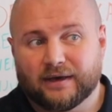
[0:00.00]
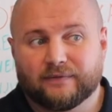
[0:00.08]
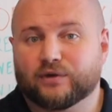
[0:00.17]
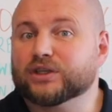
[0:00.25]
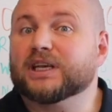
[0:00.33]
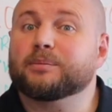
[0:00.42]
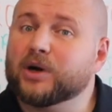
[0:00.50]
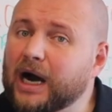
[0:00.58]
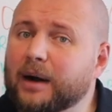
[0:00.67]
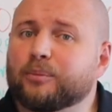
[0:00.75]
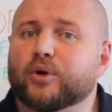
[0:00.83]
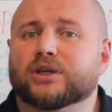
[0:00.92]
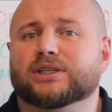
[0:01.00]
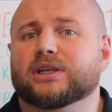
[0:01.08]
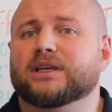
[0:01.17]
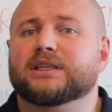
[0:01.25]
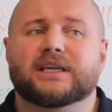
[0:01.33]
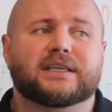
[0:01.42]
For example, I
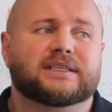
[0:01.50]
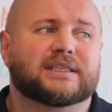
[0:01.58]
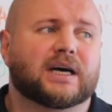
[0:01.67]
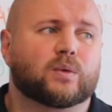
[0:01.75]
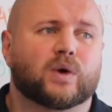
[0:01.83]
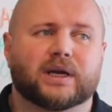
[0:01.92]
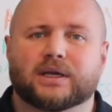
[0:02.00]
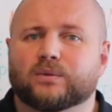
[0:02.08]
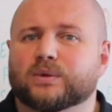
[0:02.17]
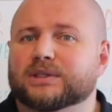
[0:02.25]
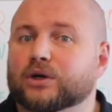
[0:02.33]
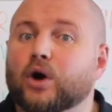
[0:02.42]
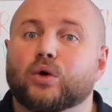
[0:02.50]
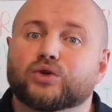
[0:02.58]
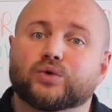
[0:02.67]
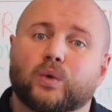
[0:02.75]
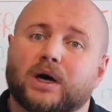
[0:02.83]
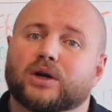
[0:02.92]
personally didn't start working with a
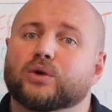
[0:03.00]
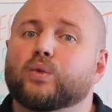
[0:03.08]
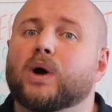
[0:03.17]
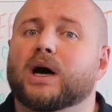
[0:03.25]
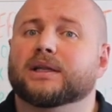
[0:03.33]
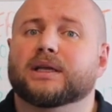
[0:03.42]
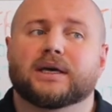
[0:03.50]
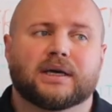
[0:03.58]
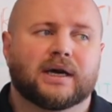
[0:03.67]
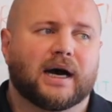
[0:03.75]
coach one-on-one